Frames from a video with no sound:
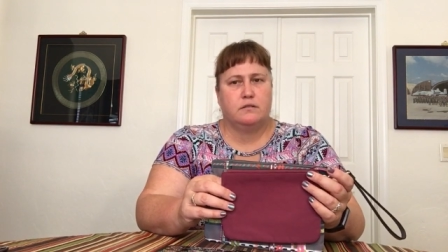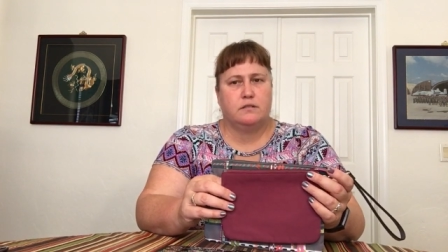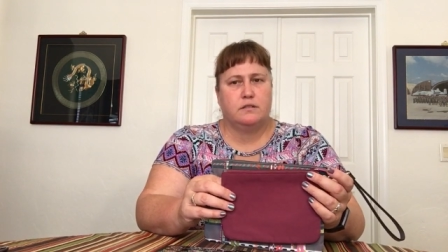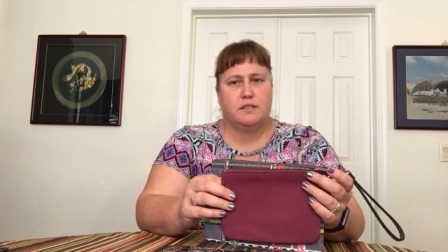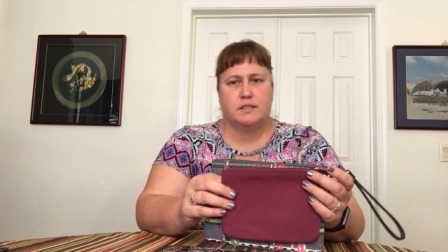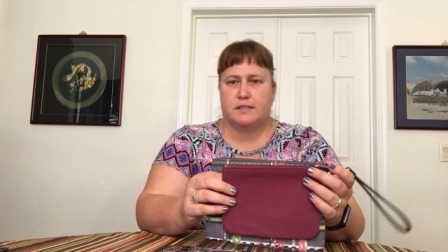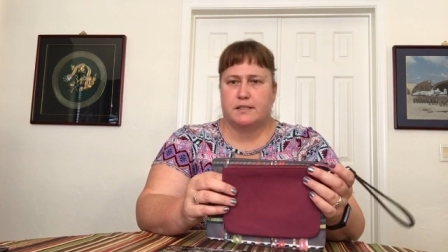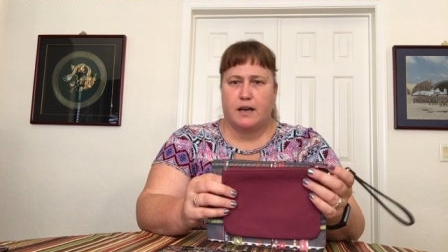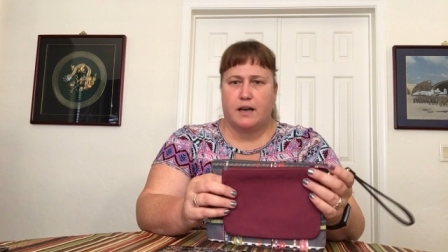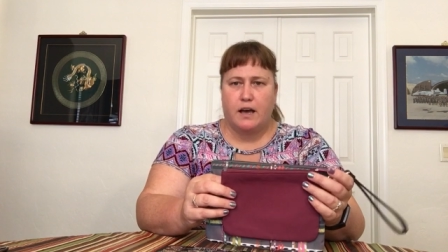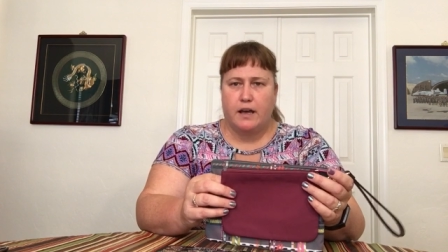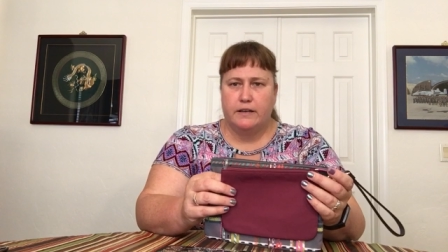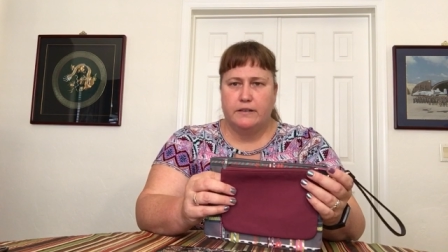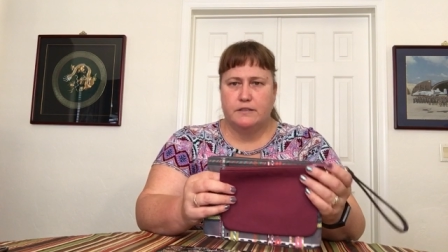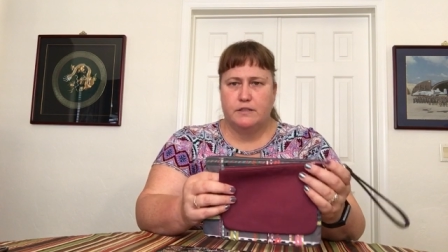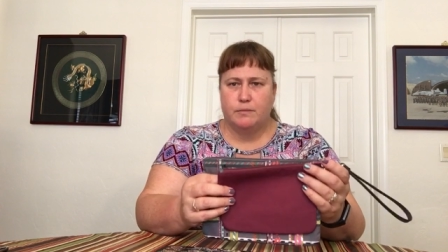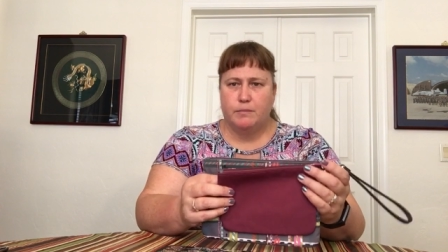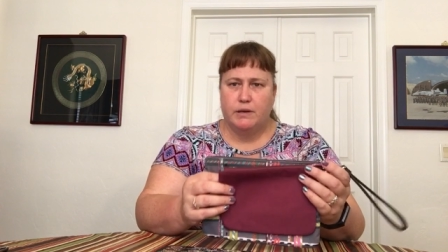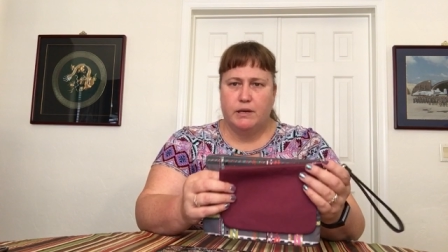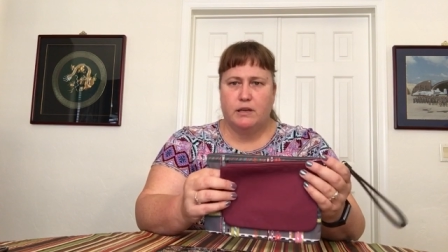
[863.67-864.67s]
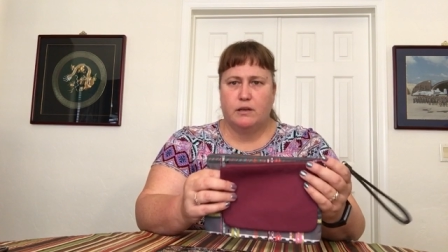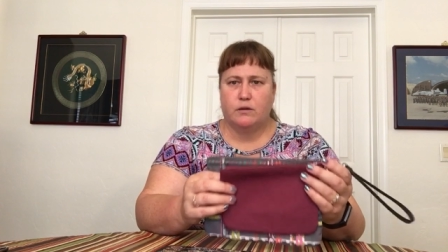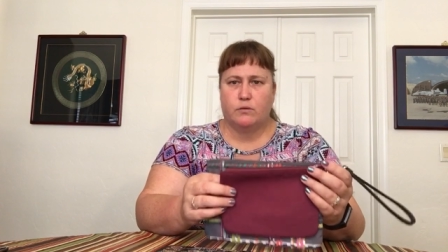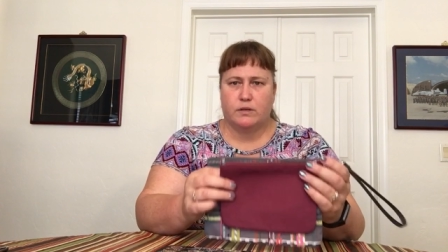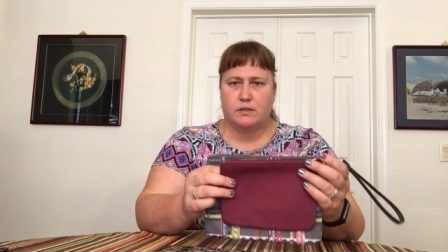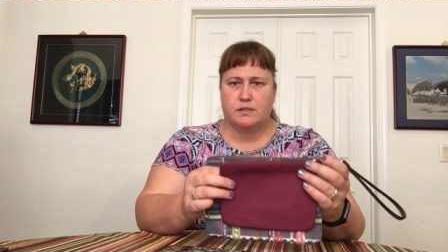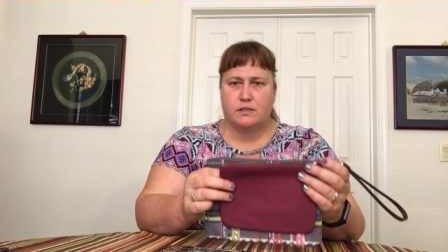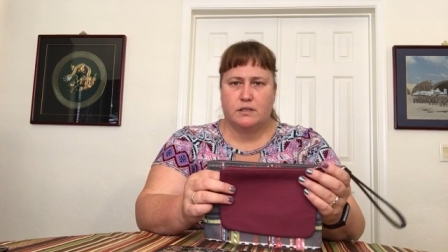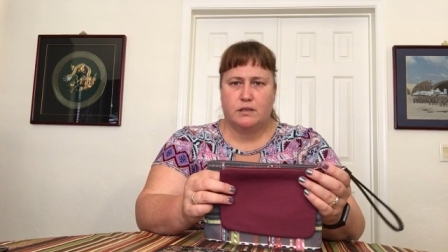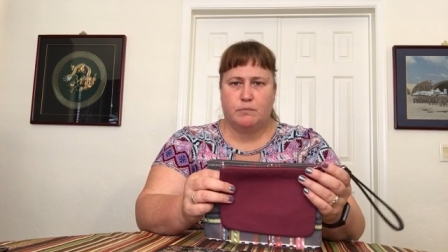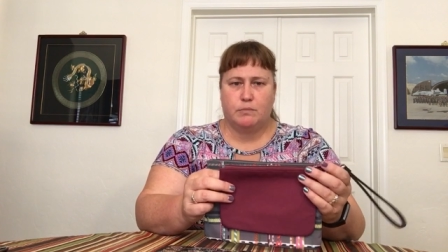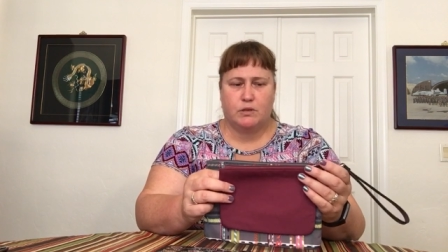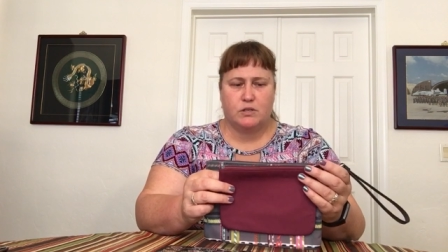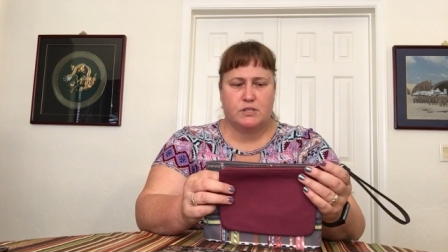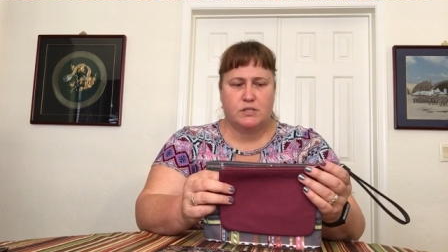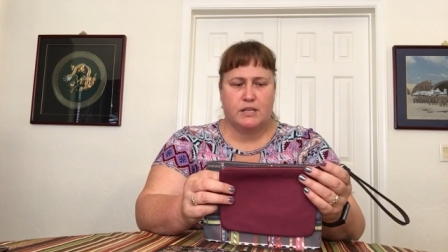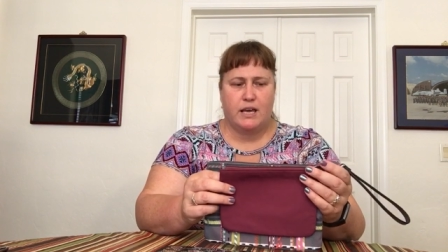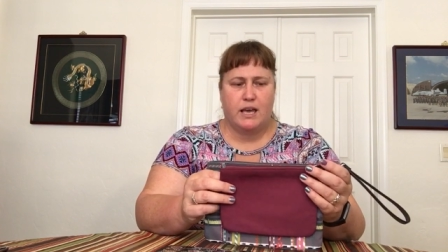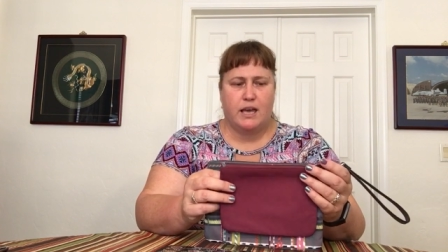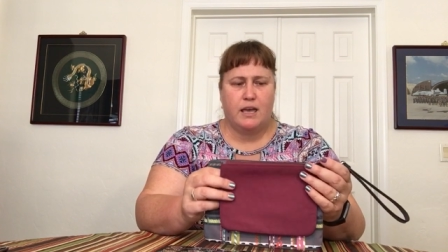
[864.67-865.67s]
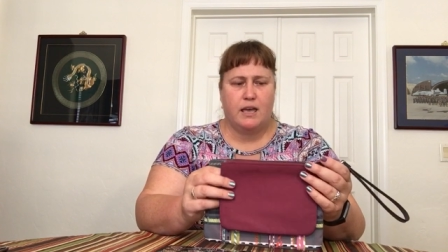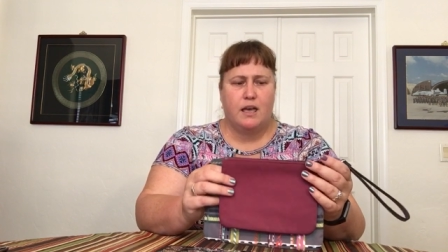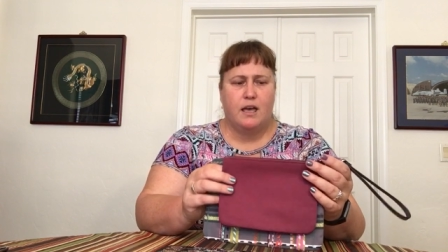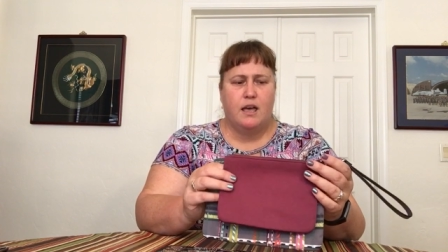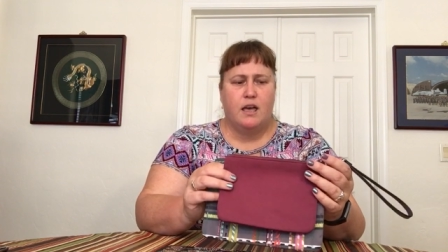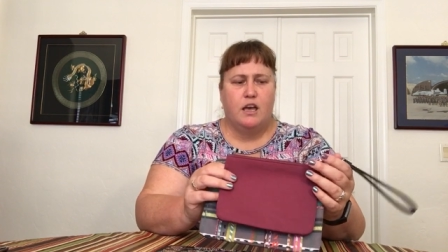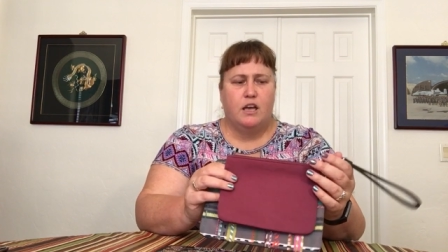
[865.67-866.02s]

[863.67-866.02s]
designed to be a wristlet per se.